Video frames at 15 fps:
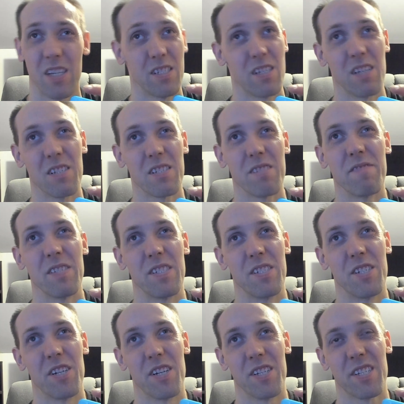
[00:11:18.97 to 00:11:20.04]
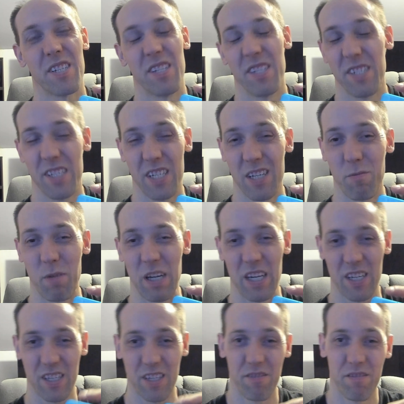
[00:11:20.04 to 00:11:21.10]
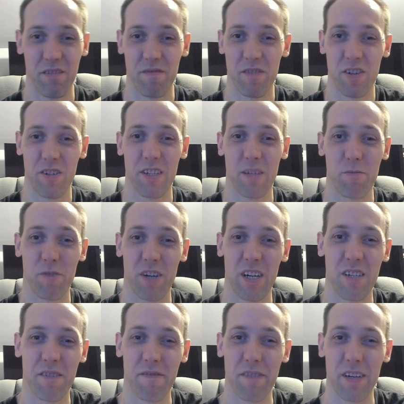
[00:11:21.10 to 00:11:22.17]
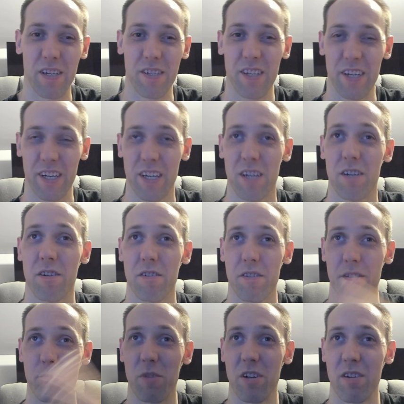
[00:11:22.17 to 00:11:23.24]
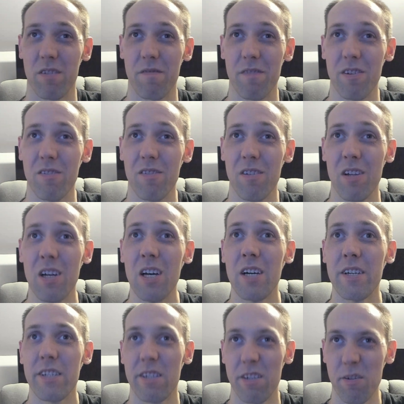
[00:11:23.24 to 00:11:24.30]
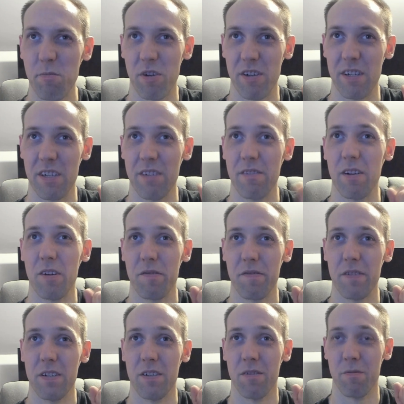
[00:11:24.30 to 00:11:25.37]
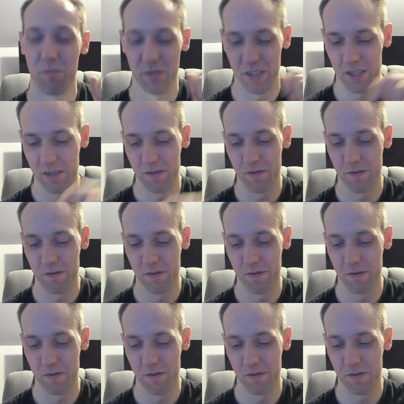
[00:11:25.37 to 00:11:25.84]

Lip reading: Not even just the Cinematic Universe. I'm trying to find like all the Marvel superhero films.